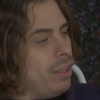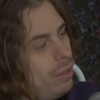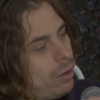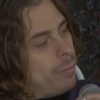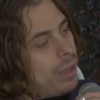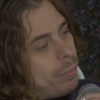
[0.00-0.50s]

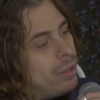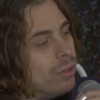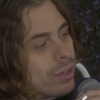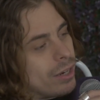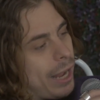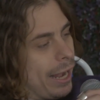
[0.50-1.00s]
Maybe
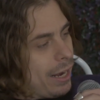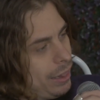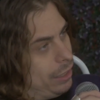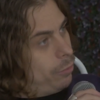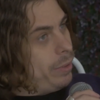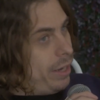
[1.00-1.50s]
you can add a
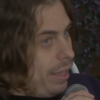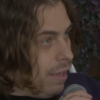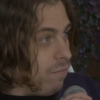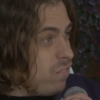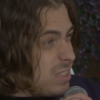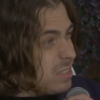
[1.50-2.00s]
little bit of
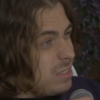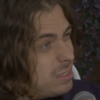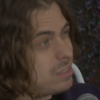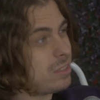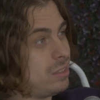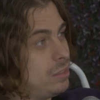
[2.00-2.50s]

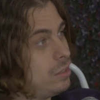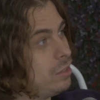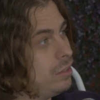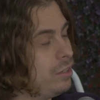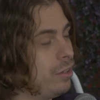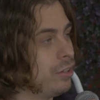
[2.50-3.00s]
emphasis
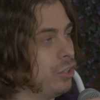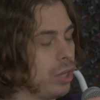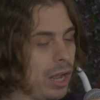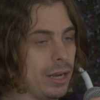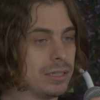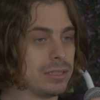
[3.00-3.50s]
here. You
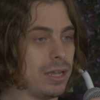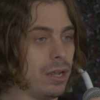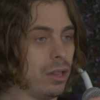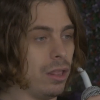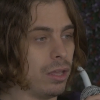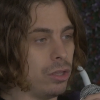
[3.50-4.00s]
kind of
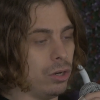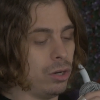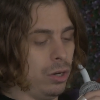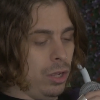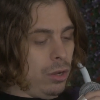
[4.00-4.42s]
sound like you're